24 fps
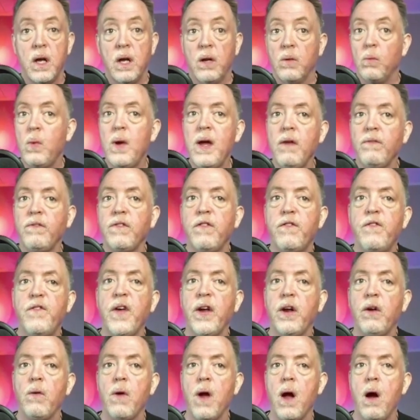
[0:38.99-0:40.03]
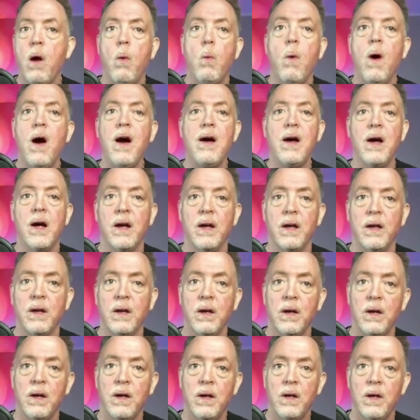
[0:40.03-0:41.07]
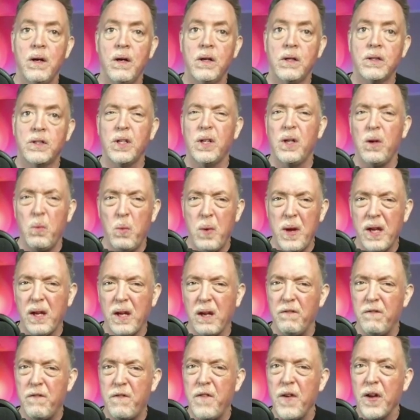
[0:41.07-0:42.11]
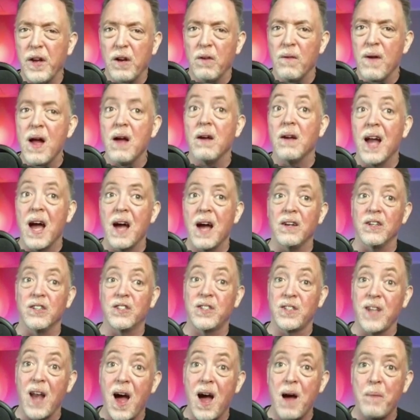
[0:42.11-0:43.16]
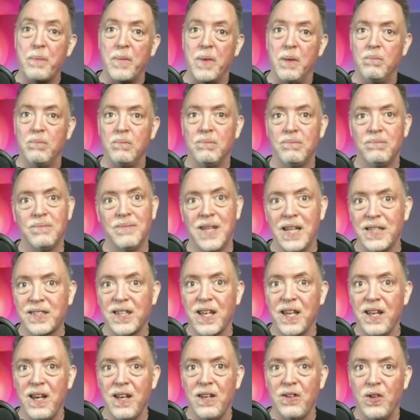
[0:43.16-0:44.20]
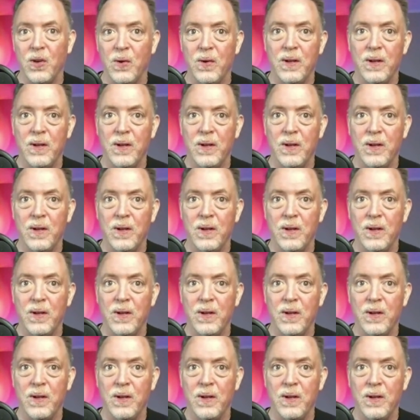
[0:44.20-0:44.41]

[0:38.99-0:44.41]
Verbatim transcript: We have to figure out why, so that we can figure out how to stop them. Let's get into it.